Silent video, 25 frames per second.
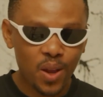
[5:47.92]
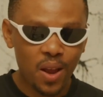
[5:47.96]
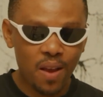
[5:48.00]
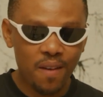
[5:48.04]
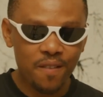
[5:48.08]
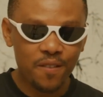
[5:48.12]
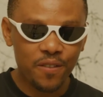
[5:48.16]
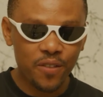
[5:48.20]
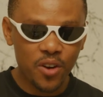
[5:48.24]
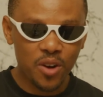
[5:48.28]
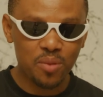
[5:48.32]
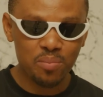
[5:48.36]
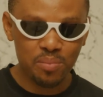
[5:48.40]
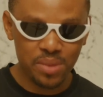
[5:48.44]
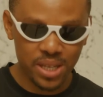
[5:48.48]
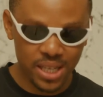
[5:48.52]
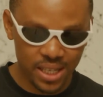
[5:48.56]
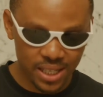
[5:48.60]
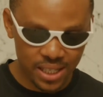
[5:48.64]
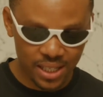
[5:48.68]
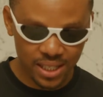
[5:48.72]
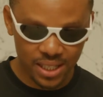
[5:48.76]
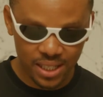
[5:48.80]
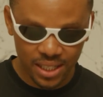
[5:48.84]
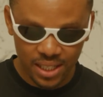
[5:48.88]
For
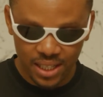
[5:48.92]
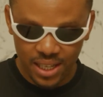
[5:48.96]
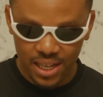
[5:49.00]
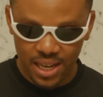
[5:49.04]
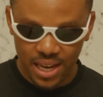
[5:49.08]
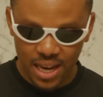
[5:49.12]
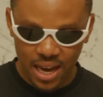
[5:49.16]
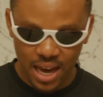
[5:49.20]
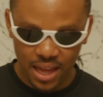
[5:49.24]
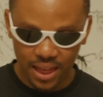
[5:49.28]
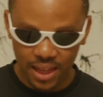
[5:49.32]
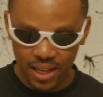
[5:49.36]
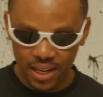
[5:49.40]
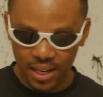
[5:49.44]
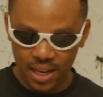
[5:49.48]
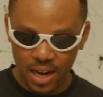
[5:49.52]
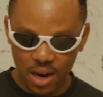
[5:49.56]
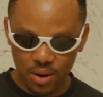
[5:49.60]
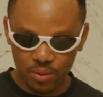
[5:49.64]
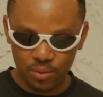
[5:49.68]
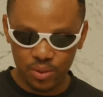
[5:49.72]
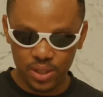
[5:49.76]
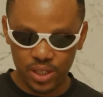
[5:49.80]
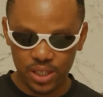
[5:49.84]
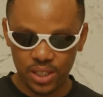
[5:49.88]
me, I think I
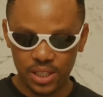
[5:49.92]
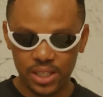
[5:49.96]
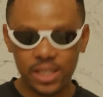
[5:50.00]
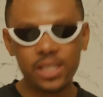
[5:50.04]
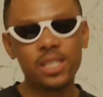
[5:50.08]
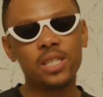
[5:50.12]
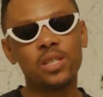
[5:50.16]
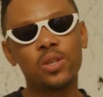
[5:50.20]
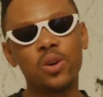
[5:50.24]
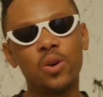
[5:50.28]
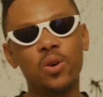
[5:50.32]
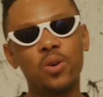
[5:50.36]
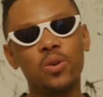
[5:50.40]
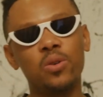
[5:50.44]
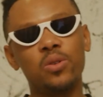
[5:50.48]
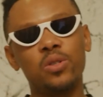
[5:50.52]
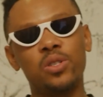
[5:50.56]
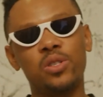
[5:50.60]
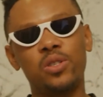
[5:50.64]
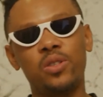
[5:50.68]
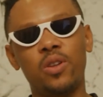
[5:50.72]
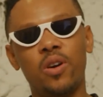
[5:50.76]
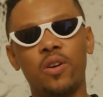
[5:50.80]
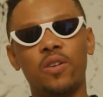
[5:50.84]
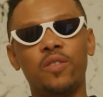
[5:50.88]
will, this whole
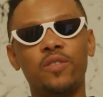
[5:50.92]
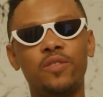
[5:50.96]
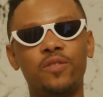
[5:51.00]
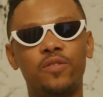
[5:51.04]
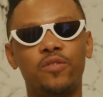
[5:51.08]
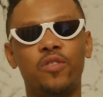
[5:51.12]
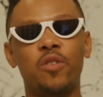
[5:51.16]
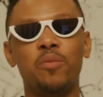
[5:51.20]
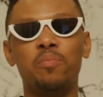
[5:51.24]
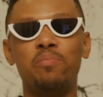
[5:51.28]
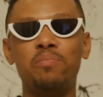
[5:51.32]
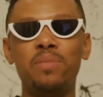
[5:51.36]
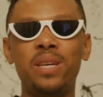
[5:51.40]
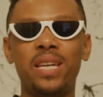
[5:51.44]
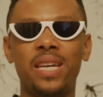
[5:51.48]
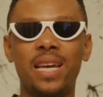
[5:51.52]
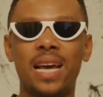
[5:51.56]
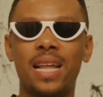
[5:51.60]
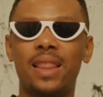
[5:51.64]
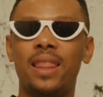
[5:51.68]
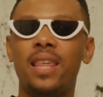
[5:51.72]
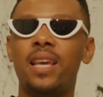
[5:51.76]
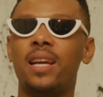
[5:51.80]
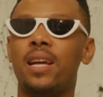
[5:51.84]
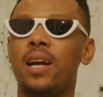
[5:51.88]
stuff, for me, I
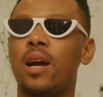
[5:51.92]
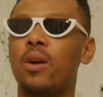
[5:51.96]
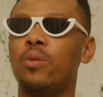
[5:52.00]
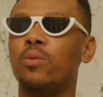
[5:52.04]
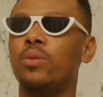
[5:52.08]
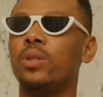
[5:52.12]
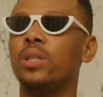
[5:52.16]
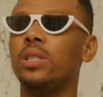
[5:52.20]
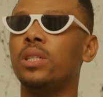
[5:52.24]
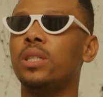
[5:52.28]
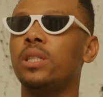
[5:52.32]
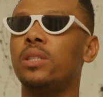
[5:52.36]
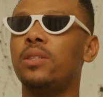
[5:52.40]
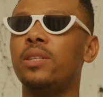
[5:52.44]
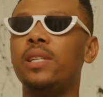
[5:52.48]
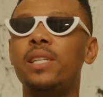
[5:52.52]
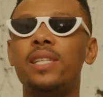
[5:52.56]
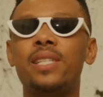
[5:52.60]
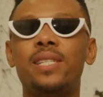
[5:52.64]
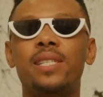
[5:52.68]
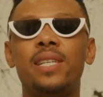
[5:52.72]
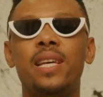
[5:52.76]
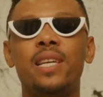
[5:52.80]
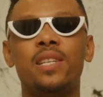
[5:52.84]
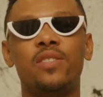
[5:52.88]
think I will really
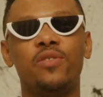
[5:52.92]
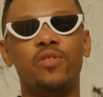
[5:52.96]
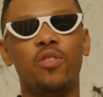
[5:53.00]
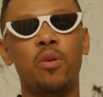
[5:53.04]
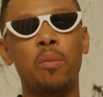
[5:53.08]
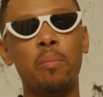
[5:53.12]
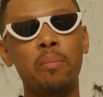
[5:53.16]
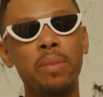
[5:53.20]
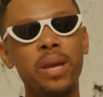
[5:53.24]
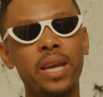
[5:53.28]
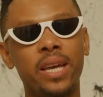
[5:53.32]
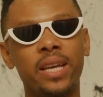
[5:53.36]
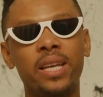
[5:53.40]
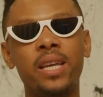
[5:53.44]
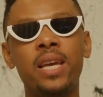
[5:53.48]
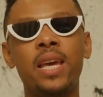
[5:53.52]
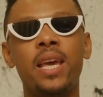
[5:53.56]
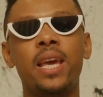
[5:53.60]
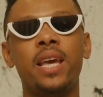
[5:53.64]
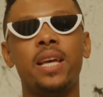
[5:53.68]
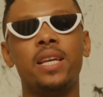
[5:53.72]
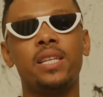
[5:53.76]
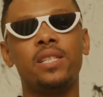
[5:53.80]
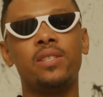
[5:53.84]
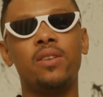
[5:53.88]
say it's for me.
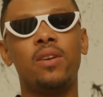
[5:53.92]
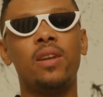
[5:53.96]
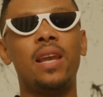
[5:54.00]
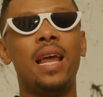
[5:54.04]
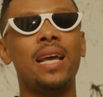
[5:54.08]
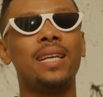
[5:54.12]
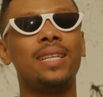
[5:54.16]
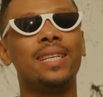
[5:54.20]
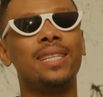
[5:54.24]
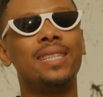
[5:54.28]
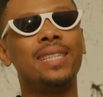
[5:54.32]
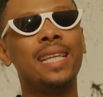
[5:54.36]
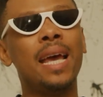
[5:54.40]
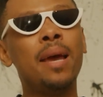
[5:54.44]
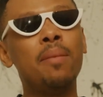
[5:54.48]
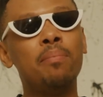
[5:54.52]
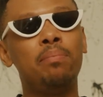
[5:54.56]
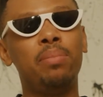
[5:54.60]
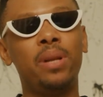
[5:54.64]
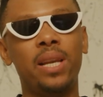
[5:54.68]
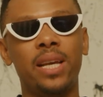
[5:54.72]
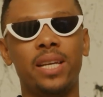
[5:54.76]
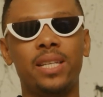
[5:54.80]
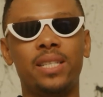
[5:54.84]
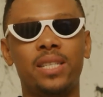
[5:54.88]
It's not like the
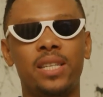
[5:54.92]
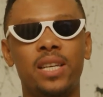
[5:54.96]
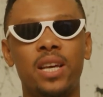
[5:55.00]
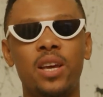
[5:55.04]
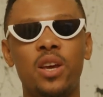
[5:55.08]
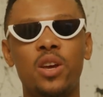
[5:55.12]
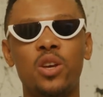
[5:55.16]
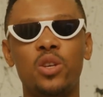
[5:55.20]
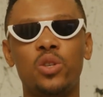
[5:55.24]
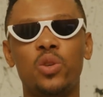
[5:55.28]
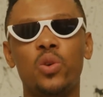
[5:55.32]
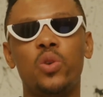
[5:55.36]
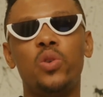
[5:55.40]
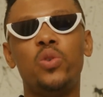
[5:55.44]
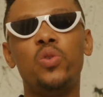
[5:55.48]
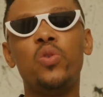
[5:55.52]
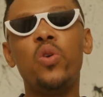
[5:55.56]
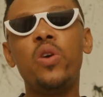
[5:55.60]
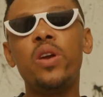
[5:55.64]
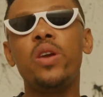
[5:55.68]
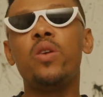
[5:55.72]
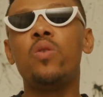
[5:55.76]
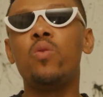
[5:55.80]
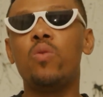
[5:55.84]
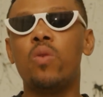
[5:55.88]
template. So
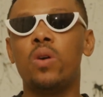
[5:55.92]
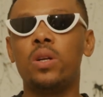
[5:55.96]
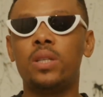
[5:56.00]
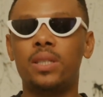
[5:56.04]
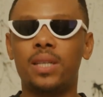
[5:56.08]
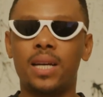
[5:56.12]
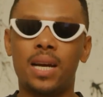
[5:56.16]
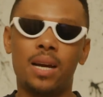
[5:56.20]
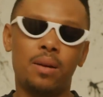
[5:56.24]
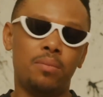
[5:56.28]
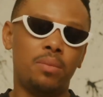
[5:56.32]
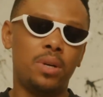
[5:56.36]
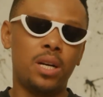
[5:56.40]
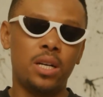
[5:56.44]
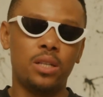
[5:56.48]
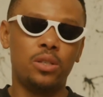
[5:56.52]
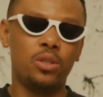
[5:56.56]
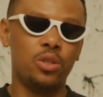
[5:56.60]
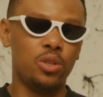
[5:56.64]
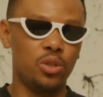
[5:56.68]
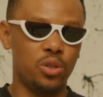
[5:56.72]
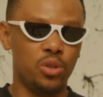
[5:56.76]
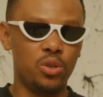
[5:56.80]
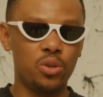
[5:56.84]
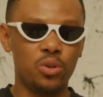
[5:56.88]
knowing what camera to
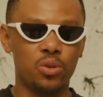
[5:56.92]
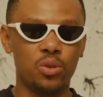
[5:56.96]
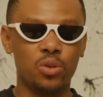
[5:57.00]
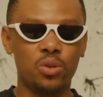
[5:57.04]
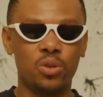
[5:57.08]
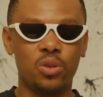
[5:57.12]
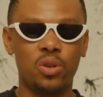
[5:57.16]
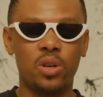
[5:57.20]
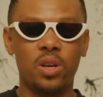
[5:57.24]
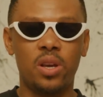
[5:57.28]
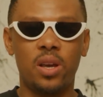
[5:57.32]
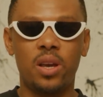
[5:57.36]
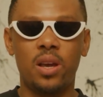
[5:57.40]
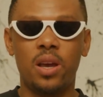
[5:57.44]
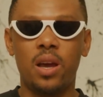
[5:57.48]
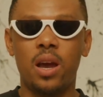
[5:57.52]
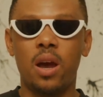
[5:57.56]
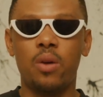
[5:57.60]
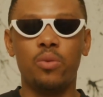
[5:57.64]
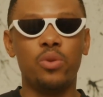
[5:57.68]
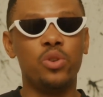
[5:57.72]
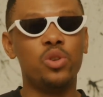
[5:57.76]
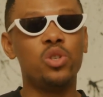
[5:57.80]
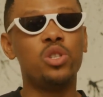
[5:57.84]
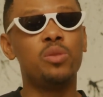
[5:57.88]
use, I
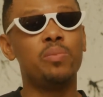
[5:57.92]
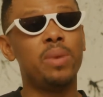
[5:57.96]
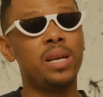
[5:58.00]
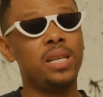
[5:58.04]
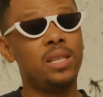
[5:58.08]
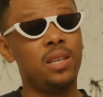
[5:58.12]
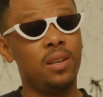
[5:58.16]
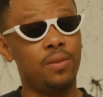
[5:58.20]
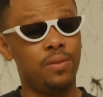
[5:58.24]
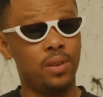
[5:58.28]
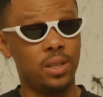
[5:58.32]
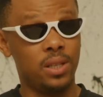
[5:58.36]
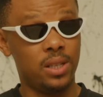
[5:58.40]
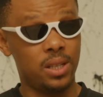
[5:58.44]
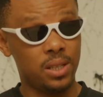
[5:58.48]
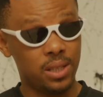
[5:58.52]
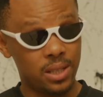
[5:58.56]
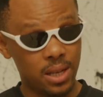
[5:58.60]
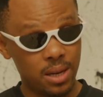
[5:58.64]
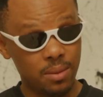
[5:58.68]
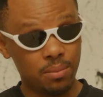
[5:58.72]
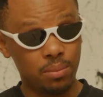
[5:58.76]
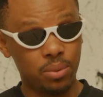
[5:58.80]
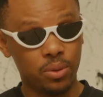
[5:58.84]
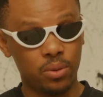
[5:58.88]
will use myself as
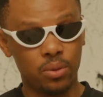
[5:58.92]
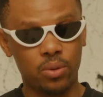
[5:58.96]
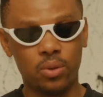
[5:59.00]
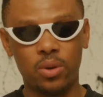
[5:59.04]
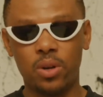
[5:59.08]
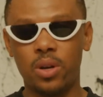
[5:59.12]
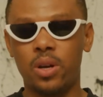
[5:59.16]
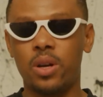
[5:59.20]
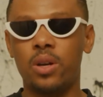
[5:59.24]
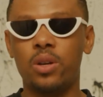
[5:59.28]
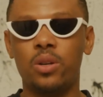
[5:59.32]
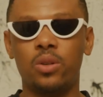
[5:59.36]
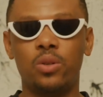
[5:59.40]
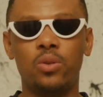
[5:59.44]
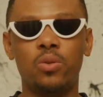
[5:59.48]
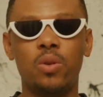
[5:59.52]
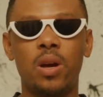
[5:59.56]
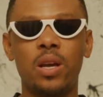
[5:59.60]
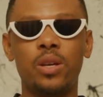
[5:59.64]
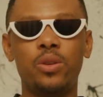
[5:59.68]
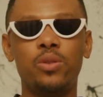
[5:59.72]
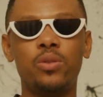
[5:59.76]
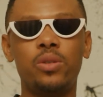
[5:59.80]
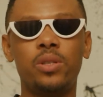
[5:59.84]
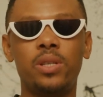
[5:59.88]
example. So I
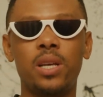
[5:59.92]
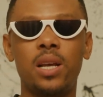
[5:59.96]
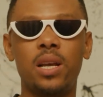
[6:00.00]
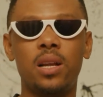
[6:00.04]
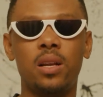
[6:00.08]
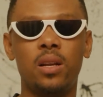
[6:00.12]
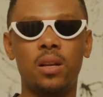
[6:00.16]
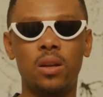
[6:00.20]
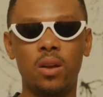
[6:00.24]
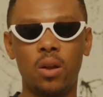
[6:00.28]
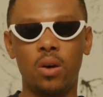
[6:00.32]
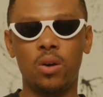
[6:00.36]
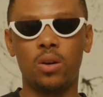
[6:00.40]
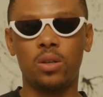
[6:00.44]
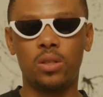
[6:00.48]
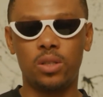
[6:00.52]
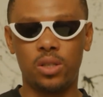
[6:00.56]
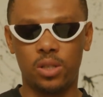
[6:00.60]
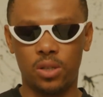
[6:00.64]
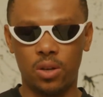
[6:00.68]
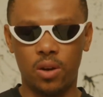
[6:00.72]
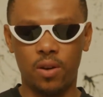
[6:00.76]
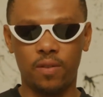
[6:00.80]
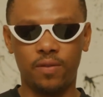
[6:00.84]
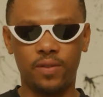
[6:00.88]
use a lot
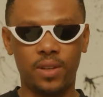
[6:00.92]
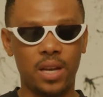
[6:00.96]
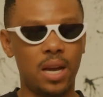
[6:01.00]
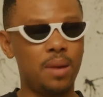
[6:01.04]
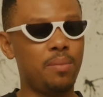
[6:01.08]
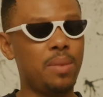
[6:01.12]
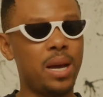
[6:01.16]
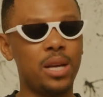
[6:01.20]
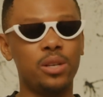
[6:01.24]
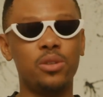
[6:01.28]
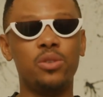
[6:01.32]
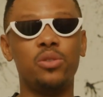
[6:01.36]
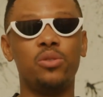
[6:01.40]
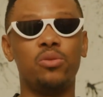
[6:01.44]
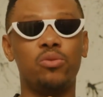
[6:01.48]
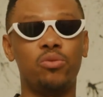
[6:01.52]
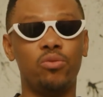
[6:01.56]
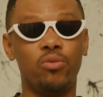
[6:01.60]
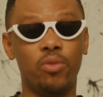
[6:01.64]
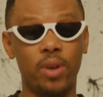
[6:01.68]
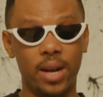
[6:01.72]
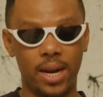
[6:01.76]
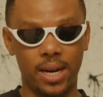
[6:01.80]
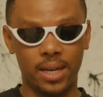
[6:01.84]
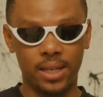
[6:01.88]
of time, I use
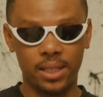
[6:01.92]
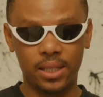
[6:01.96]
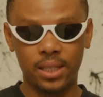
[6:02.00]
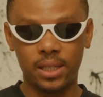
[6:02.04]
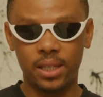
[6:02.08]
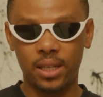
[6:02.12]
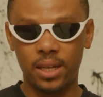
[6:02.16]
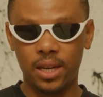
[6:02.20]
red.